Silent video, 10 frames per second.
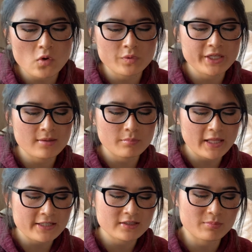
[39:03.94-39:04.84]
only in
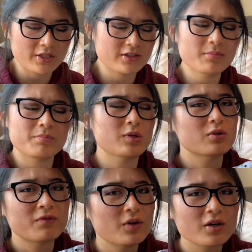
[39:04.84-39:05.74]
blends, but it's a
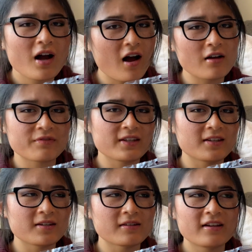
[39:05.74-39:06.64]
beautiful
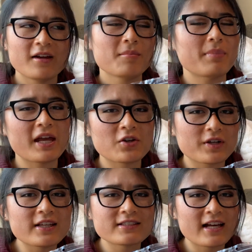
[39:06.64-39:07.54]
coffee
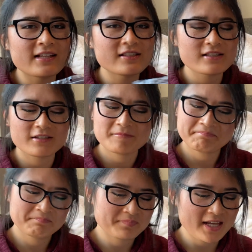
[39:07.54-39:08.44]
bakery scent.
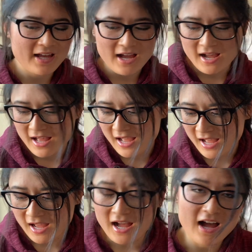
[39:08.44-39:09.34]

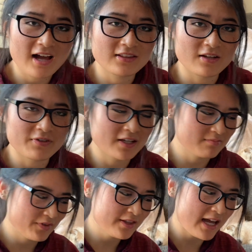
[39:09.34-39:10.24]
I love it.
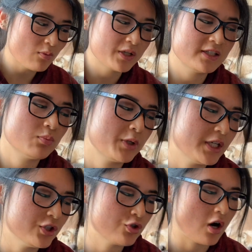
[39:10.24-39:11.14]
And that one is pretty
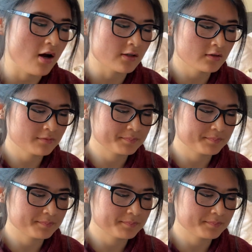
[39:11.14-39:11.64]
strong.